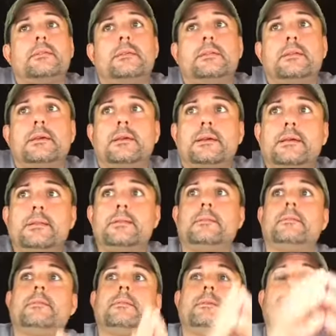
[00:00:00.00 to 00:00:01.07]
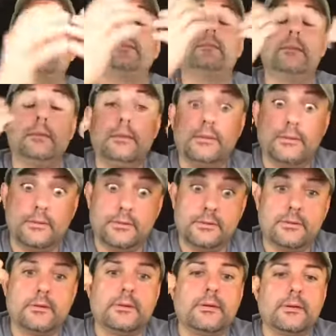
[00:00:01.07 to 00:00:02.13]
and then the idea
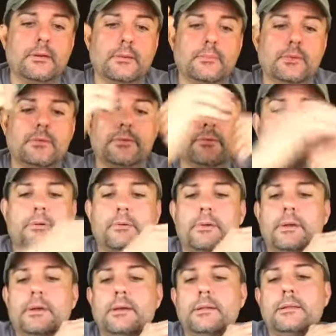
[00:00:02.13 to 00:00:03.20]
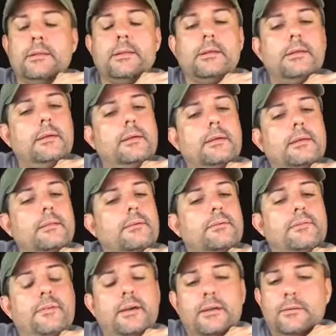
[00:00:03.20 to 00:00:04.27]
started coming through. And the
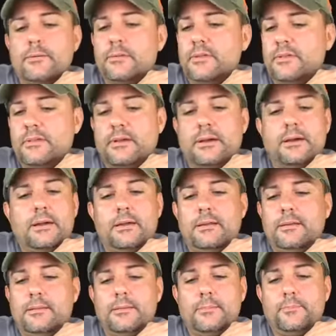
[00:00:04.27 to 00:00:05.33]
final design